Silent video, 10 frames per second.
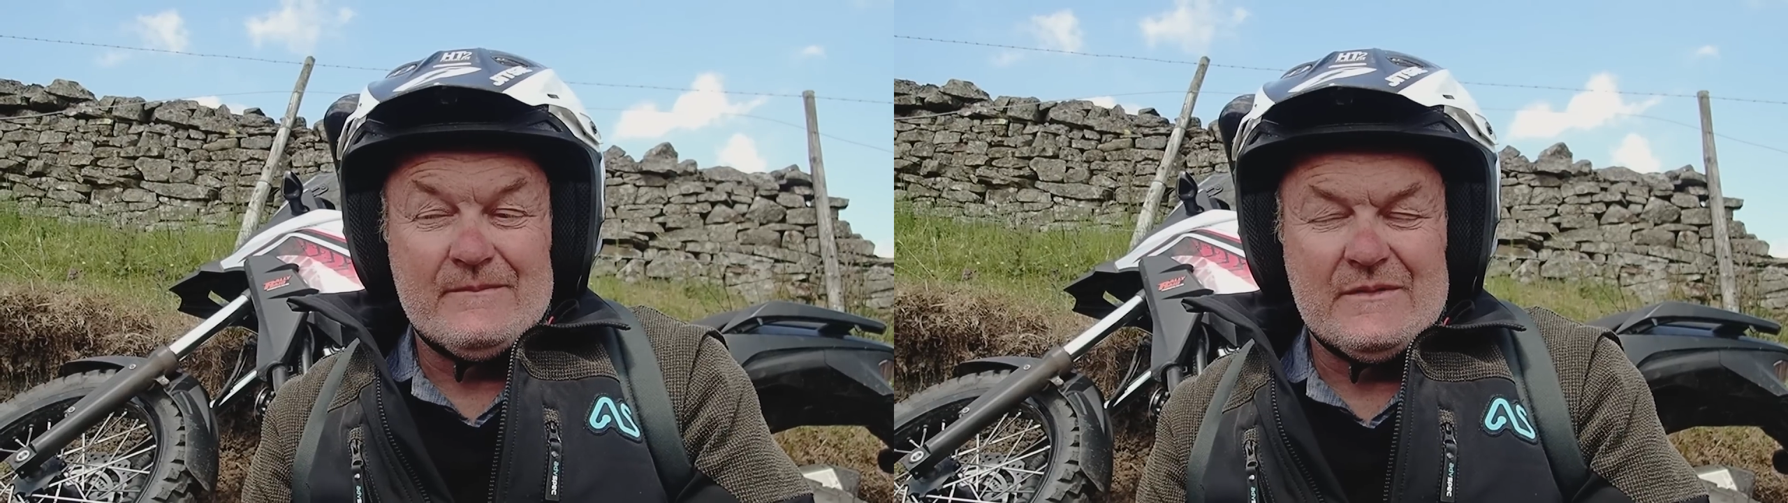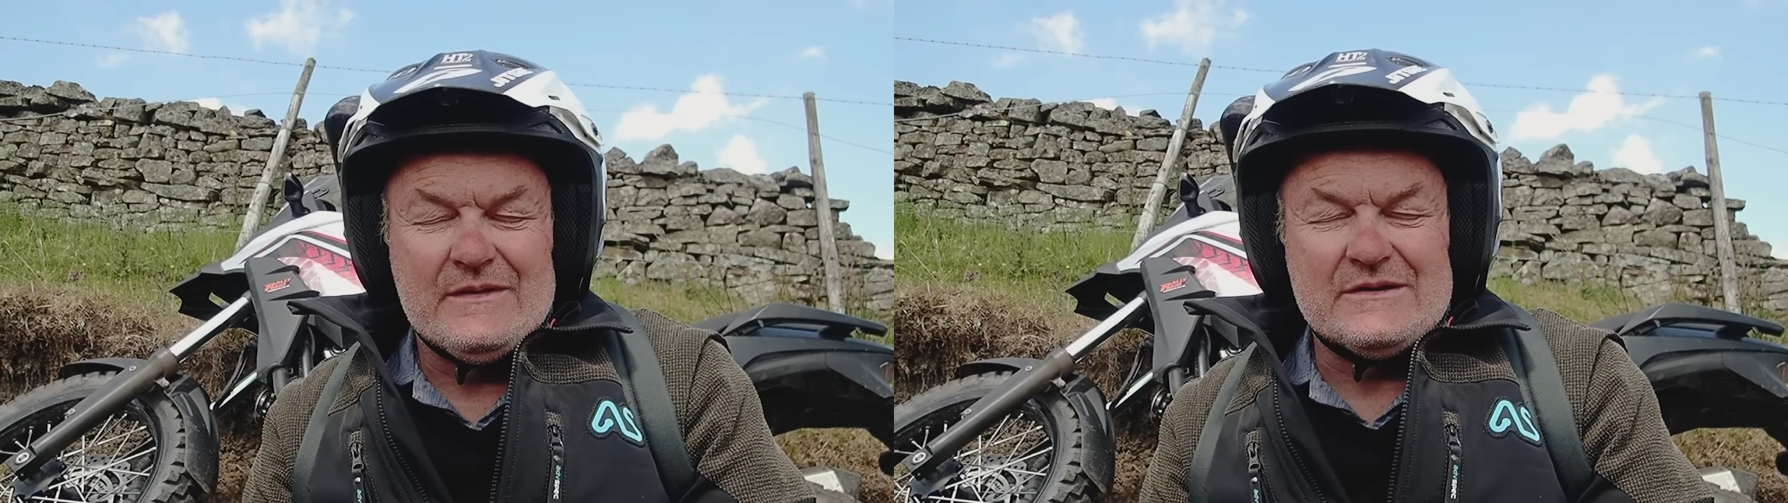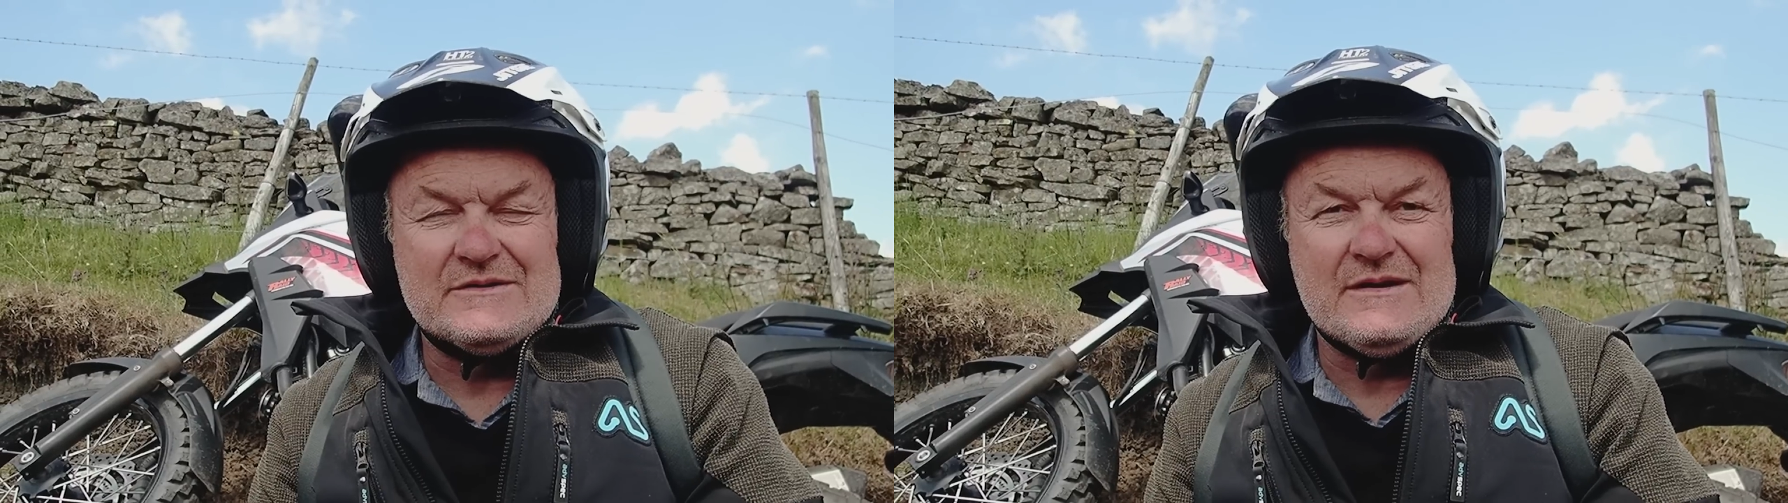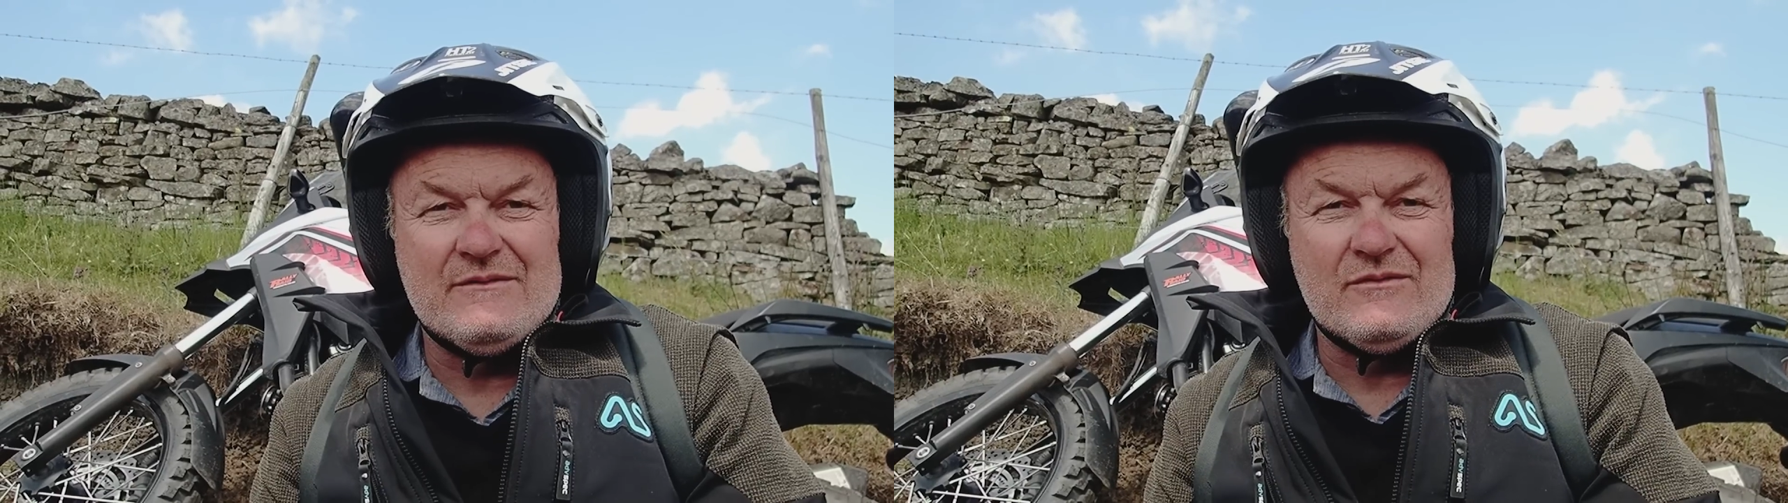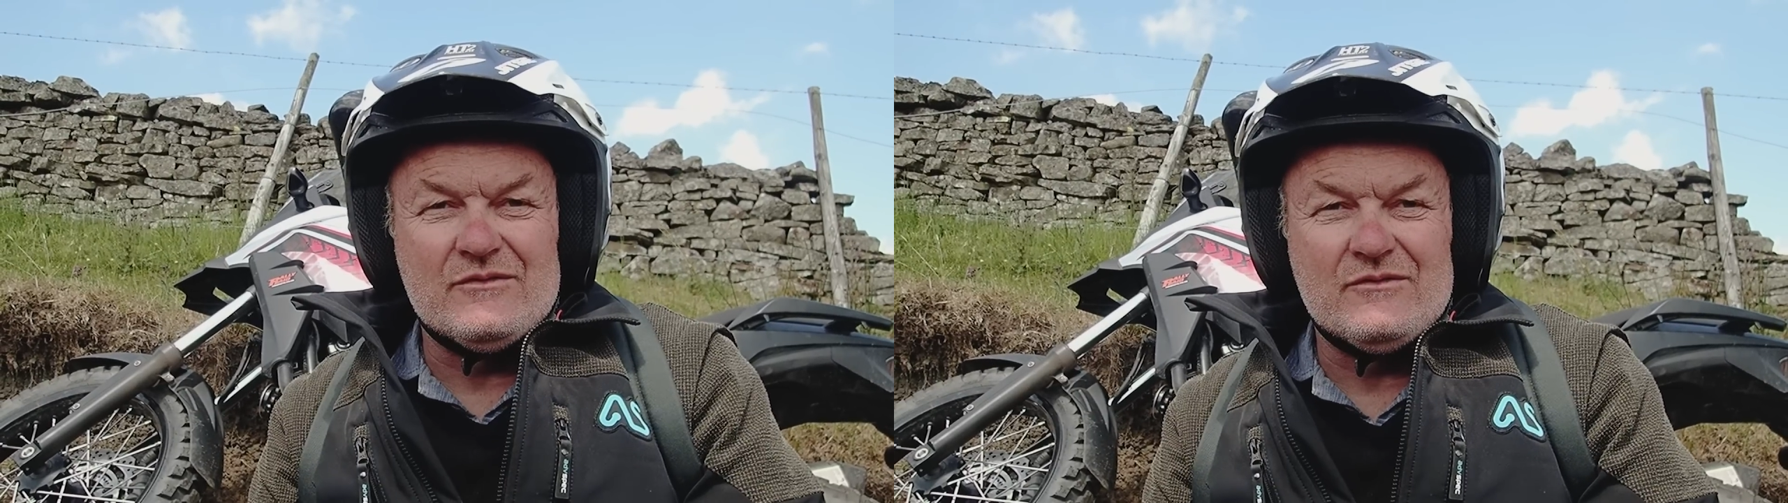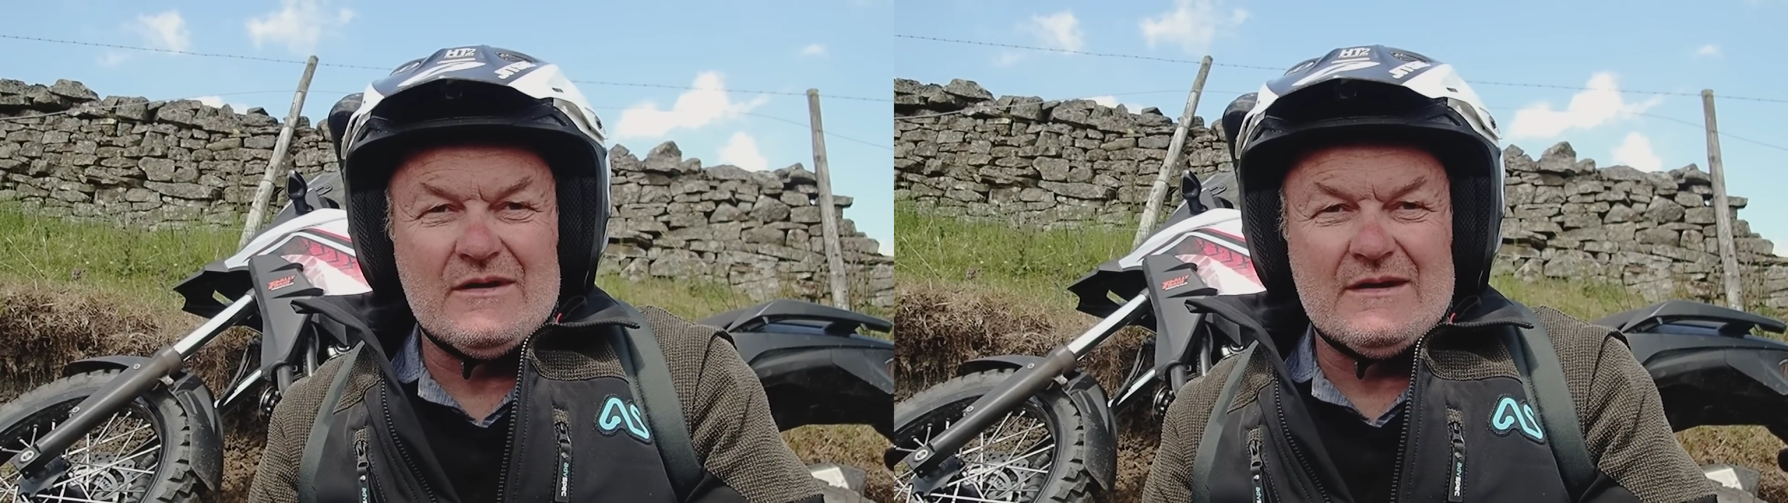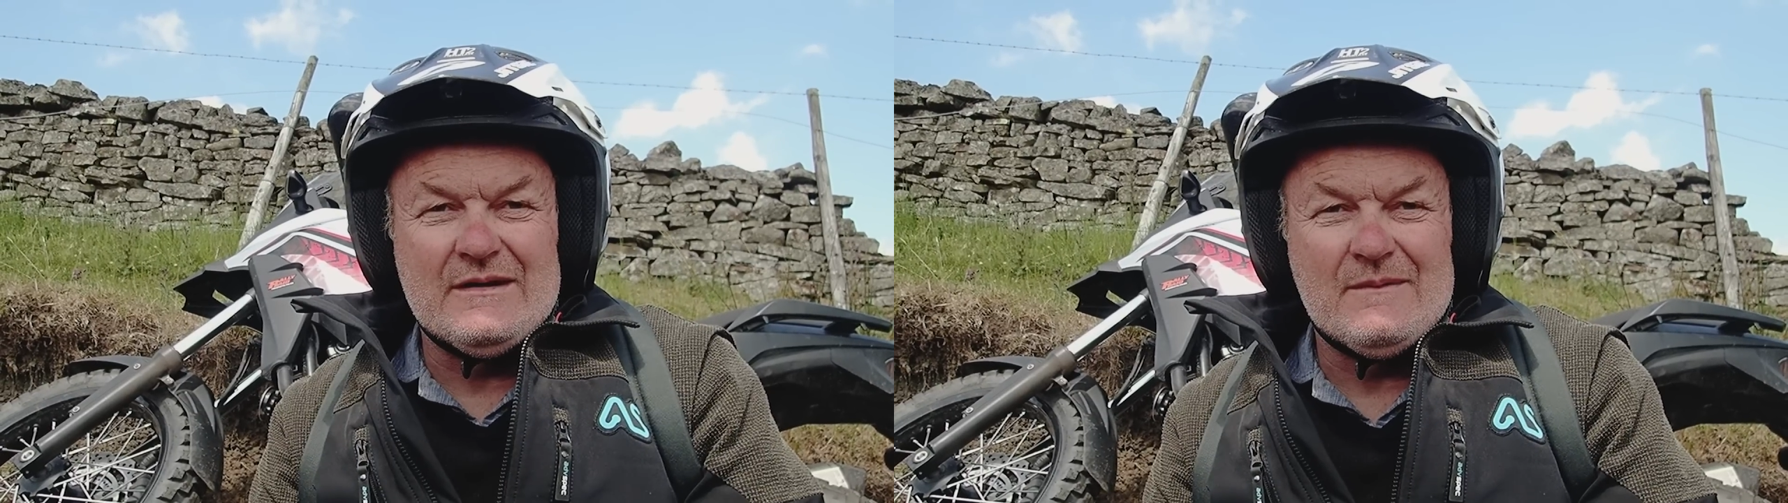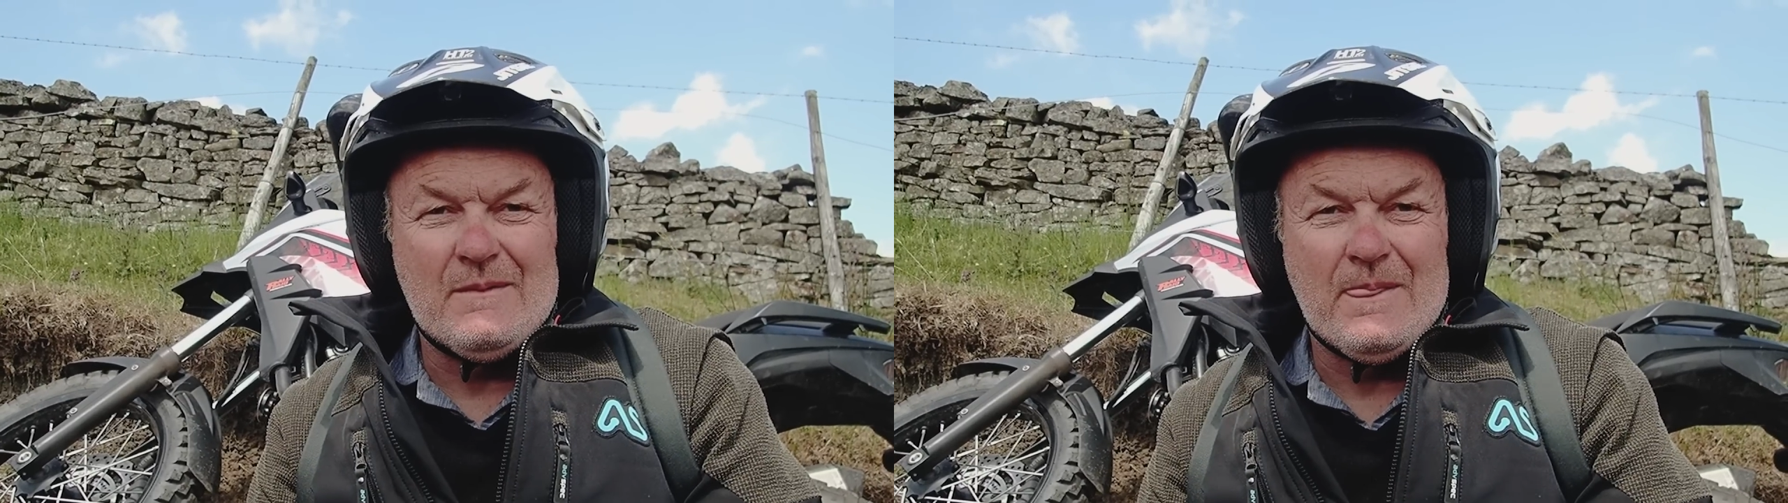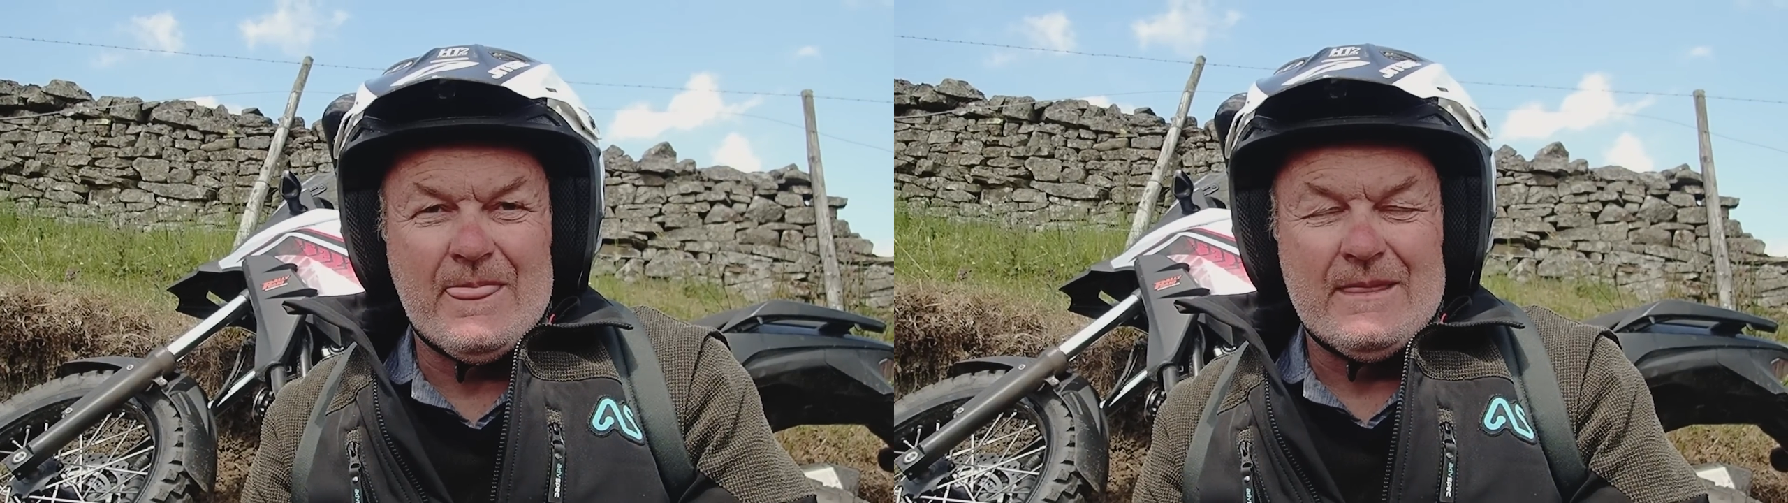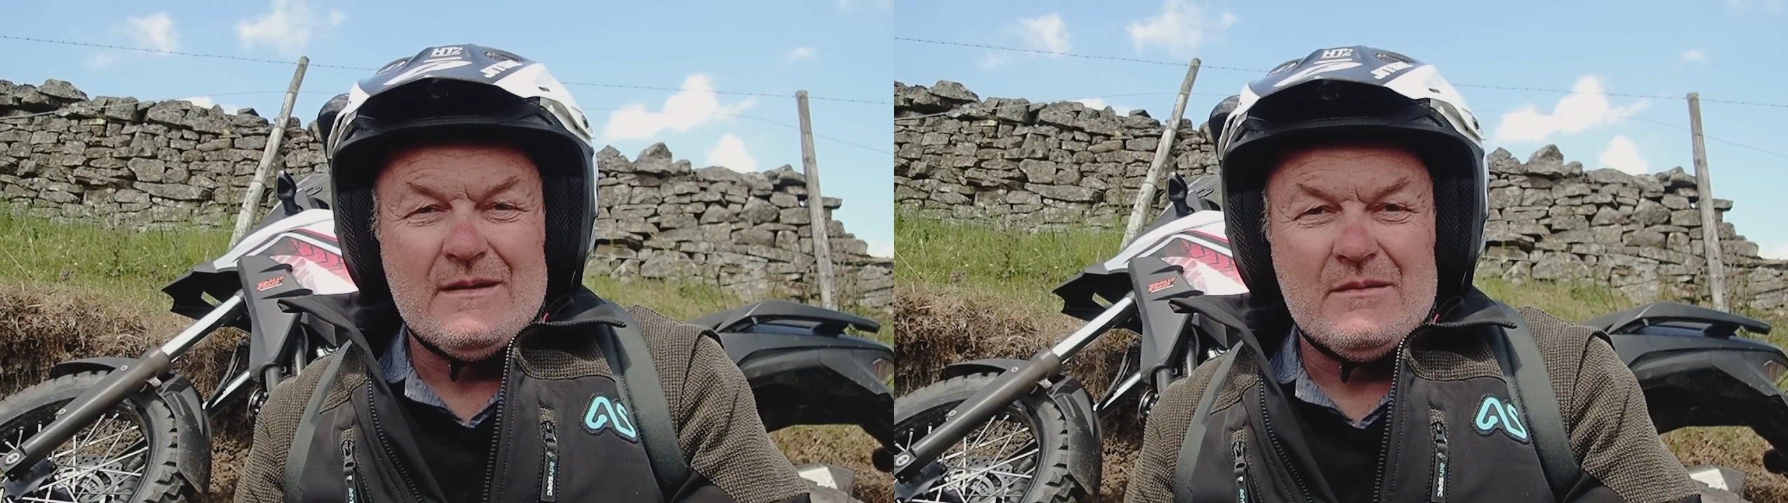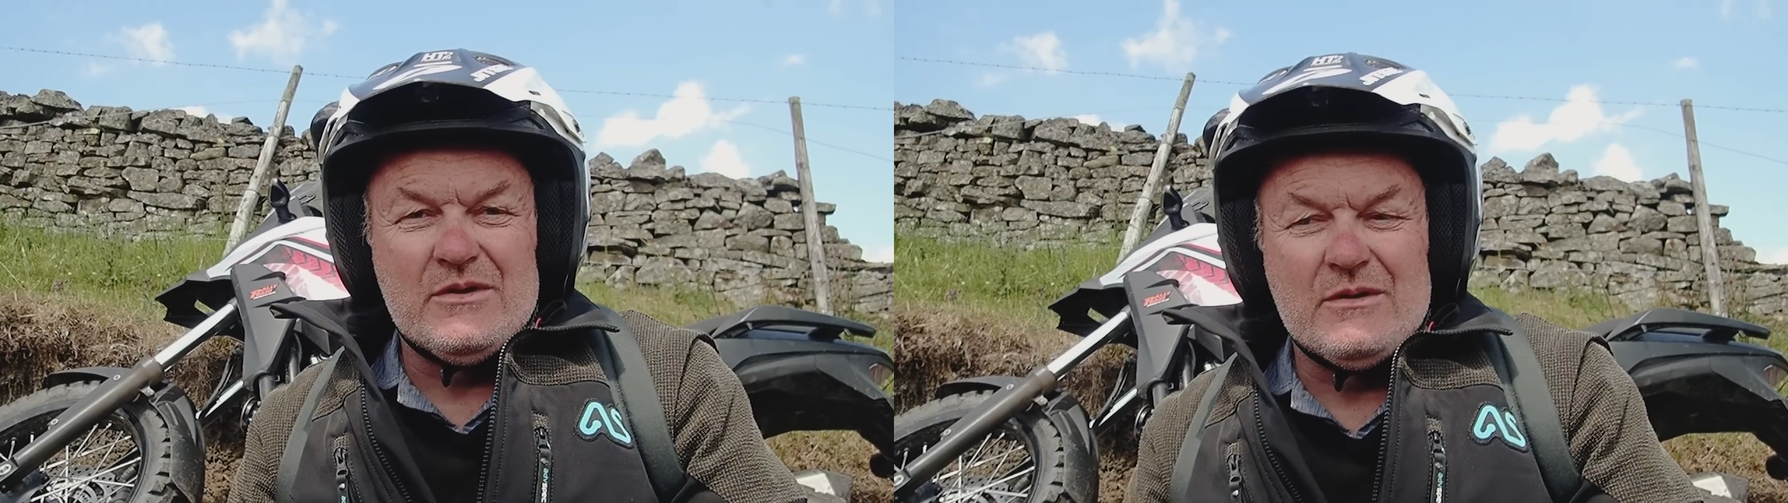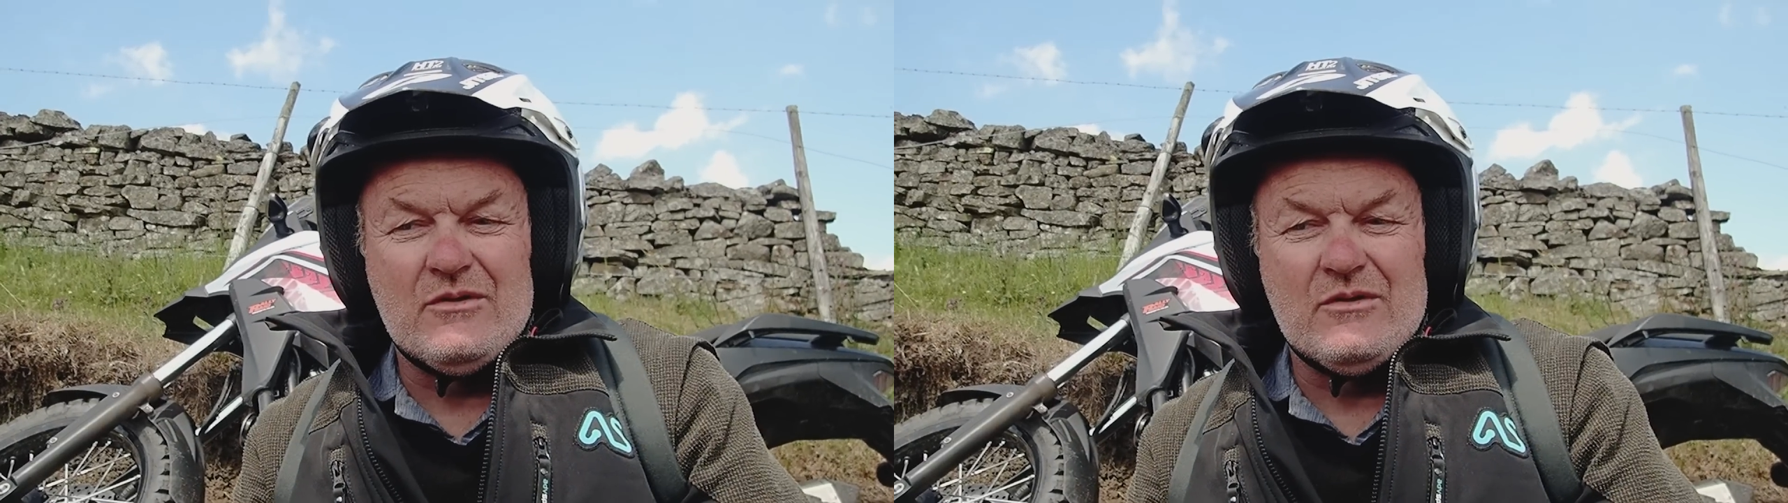and that's the difference really. But the